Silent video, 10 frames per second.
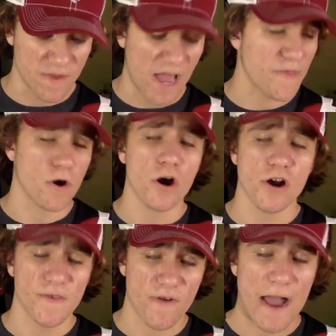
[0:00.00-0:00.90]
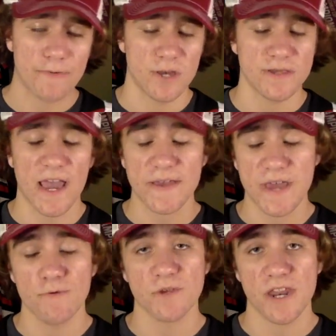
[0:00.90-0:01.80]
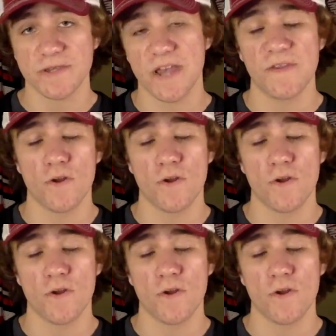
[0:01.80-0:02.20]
Now, there are other options. As I was going to say,